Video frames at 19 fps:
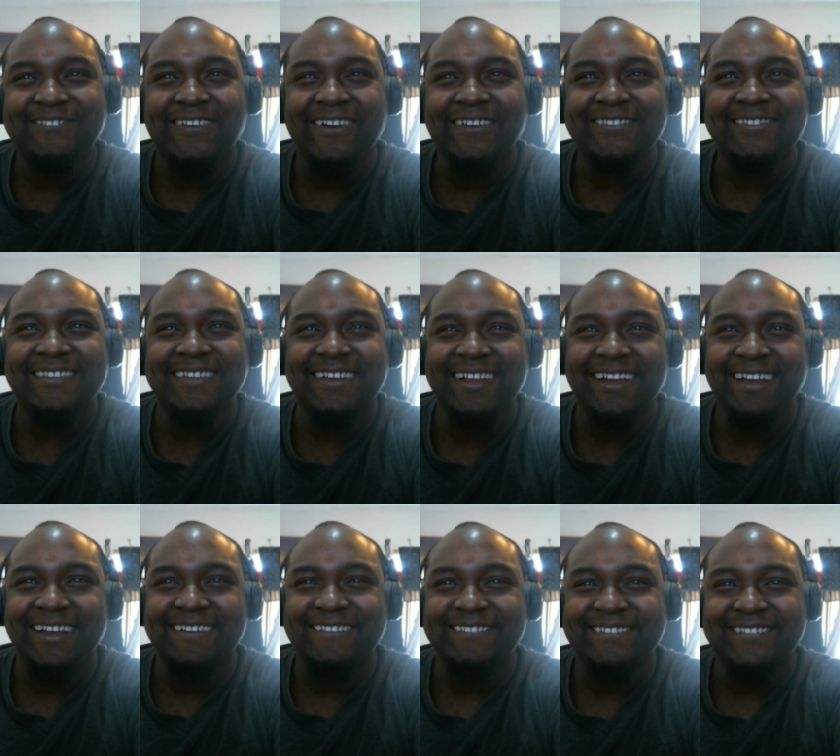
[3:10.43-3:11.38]
posted
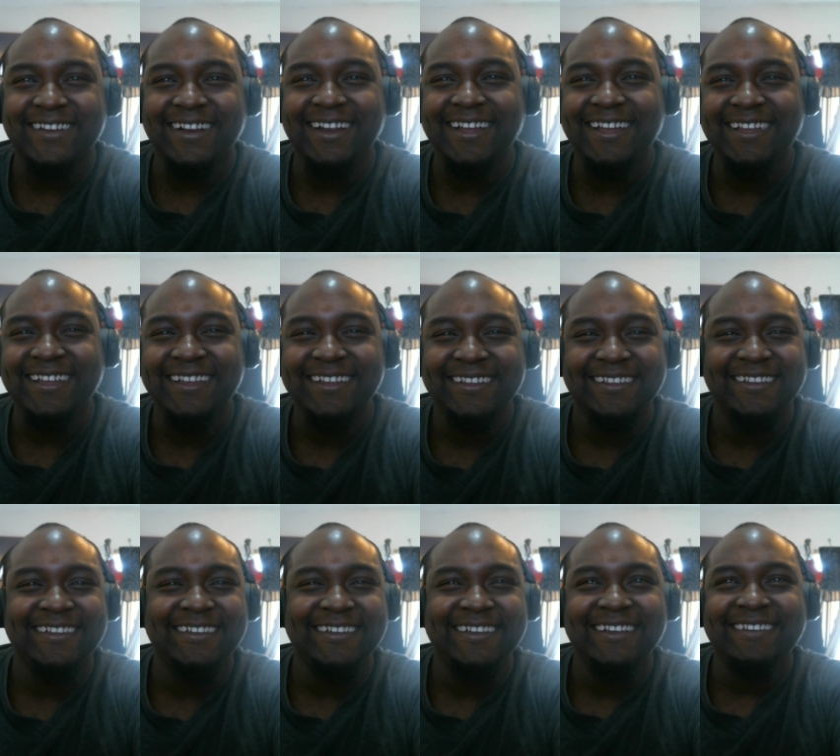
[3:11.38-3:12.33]
up, man.
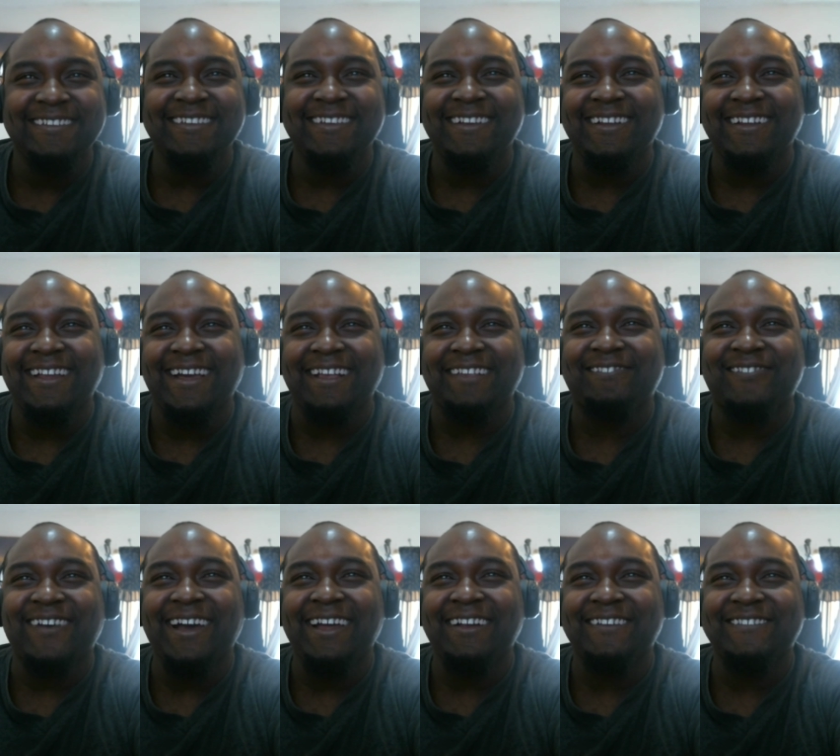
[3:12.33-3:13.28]
Sitting there like
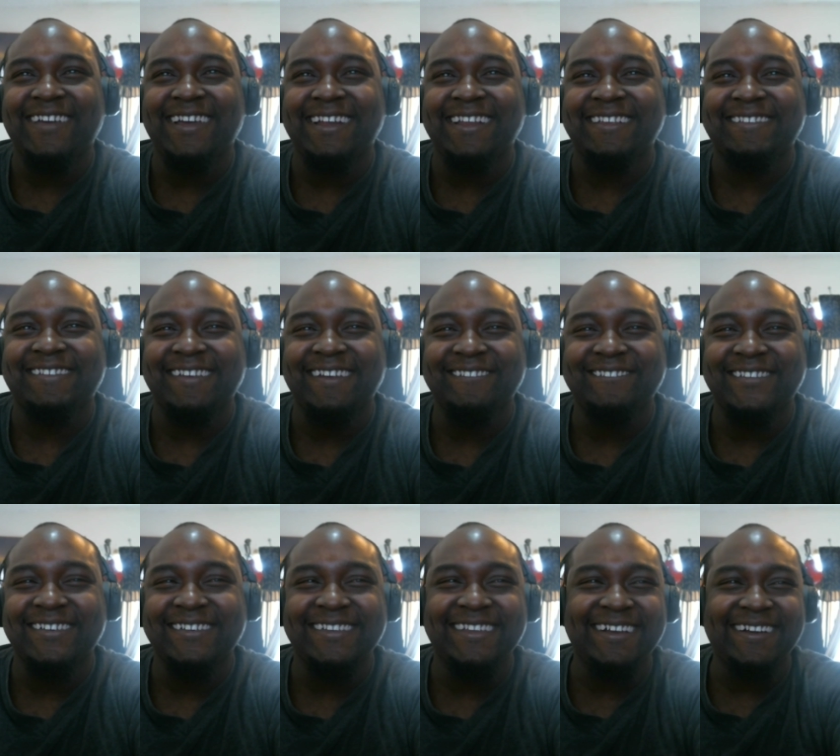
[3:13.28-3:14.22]
Spider Man and shit,
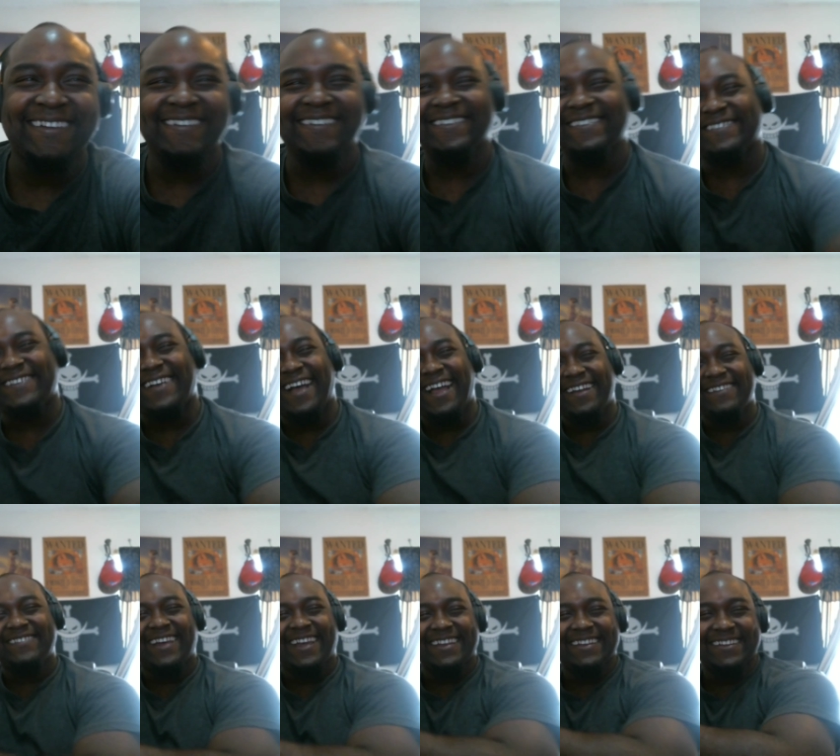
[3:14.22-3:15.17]
bro. Yo, Drive
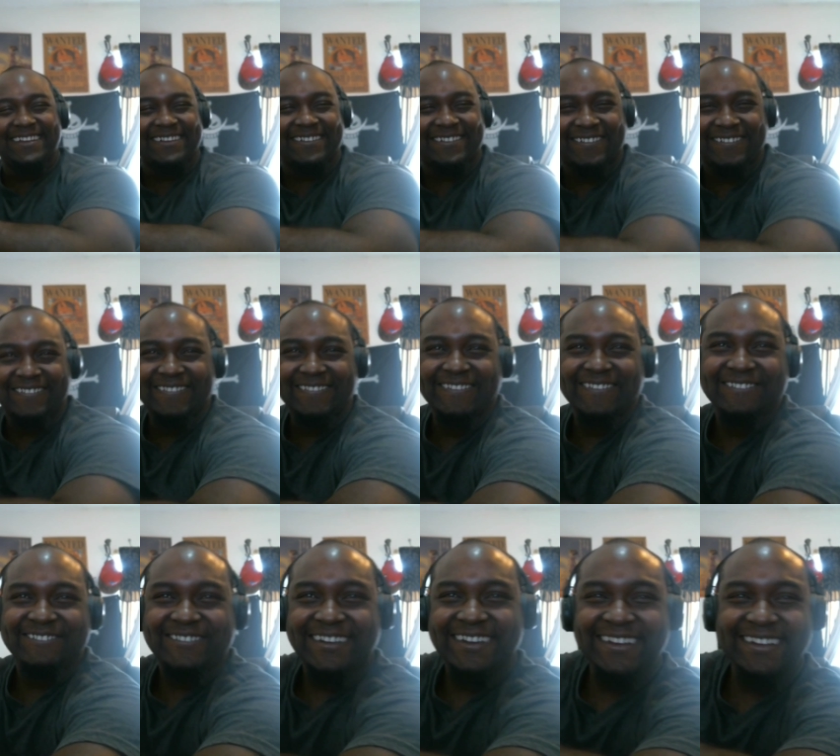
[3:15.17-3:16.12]
Knight look cool,
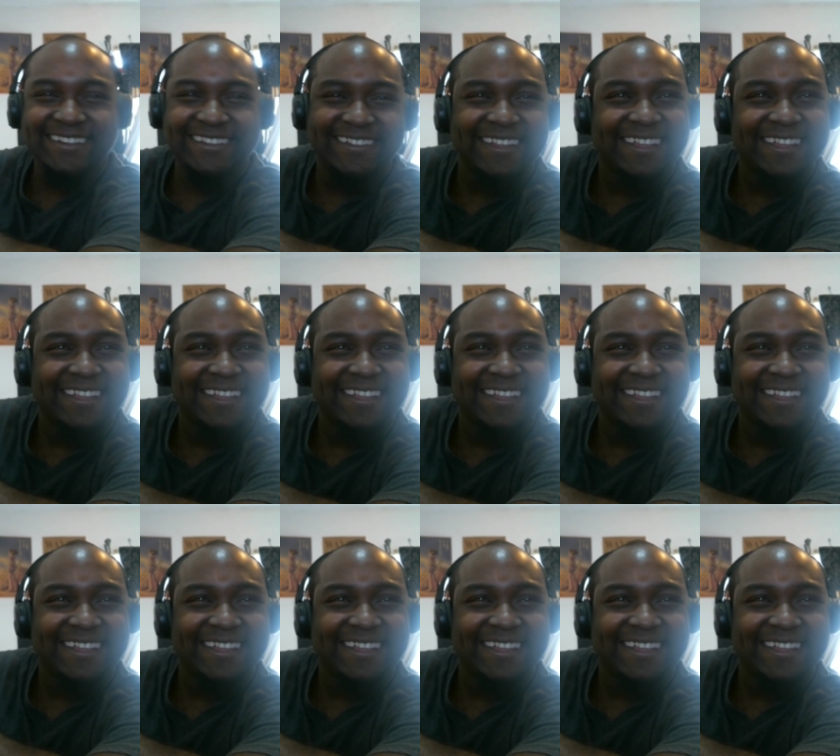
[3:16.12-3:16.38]
bro.